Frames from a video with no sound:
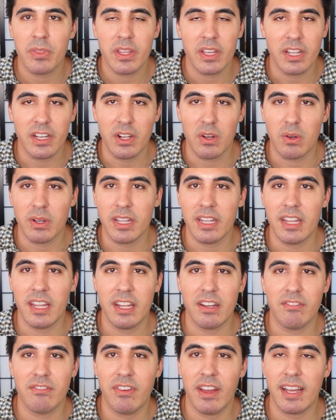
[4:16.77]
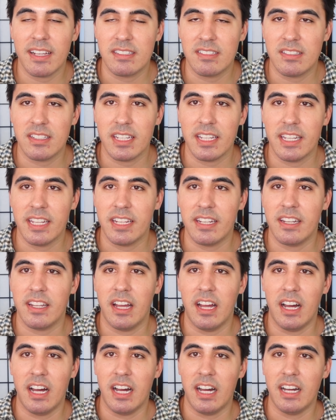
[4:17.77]
you know, I invest in
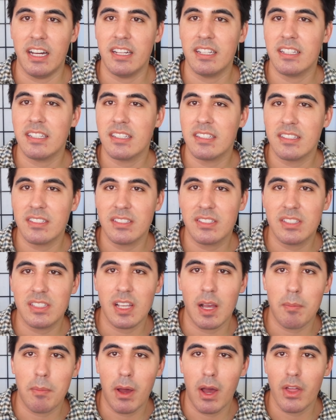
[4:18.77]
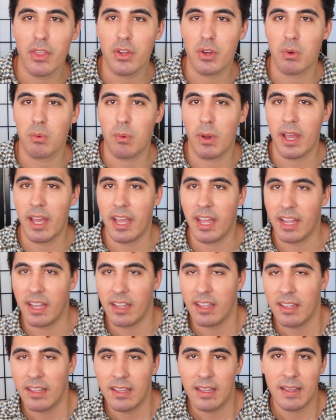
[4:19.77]
uh, some other way.
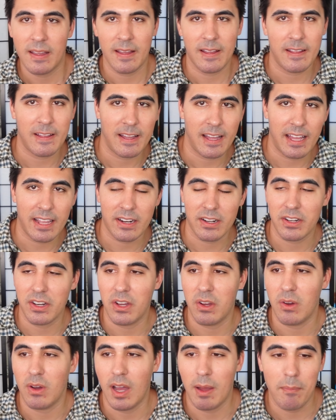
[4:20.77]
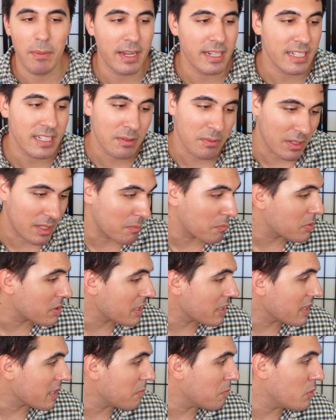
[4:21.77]
I don't know. I might need to
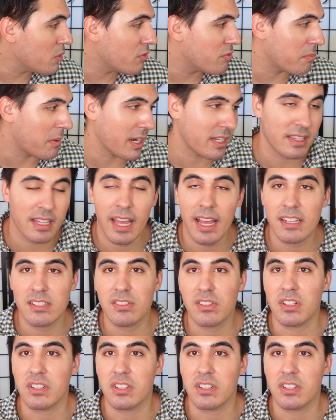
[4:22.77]
completely move my desk